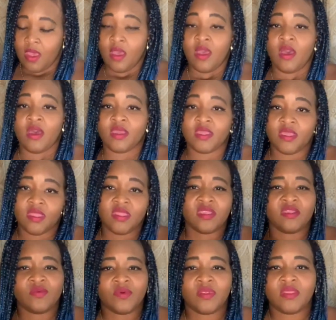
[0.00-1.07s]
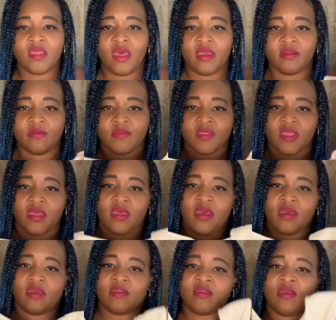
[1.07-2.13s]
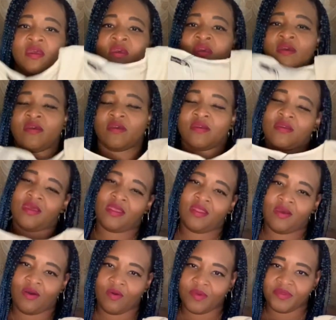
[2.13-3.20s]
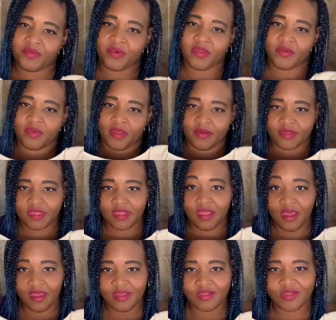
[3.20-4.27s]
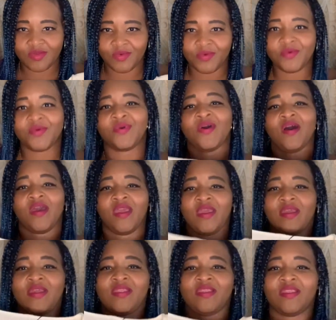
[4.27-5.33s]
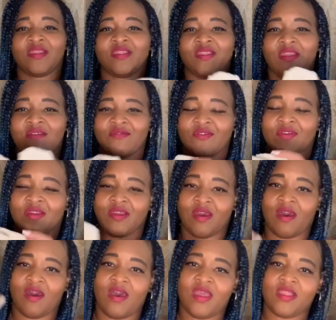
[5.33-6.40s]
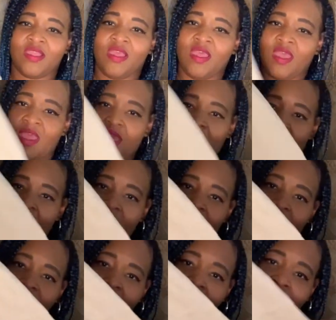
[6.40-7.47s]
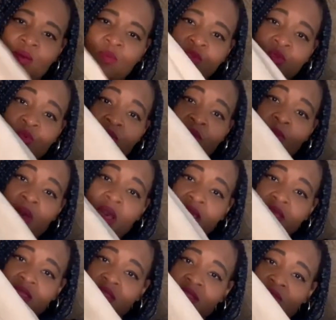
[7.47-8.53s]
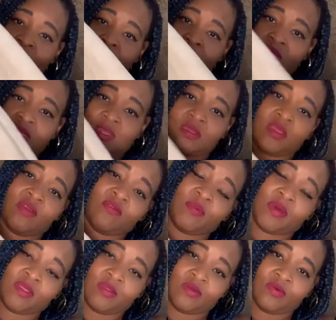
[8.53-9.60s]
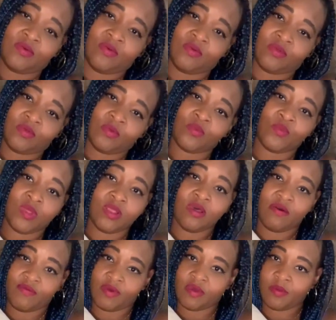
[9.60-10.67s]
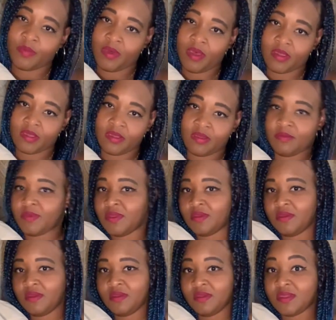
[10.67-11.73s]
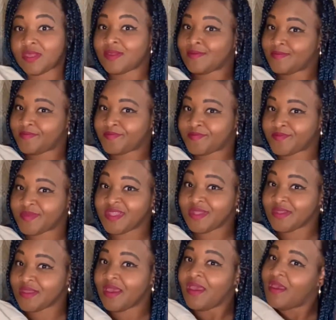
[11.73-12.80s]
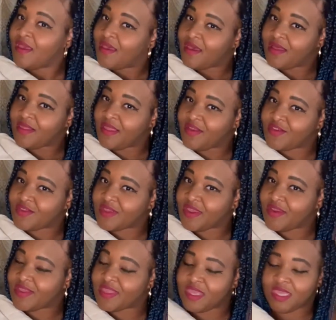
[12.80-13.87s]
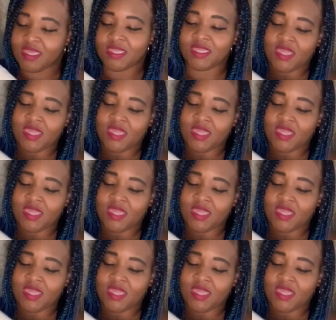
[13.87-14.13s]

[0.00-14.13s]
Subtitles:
Again, this is one of the items that I kind of always wanted when I was in high school and never got, and it comes with pockets, which everybody knows we love a good pocket because it allows you to carry things,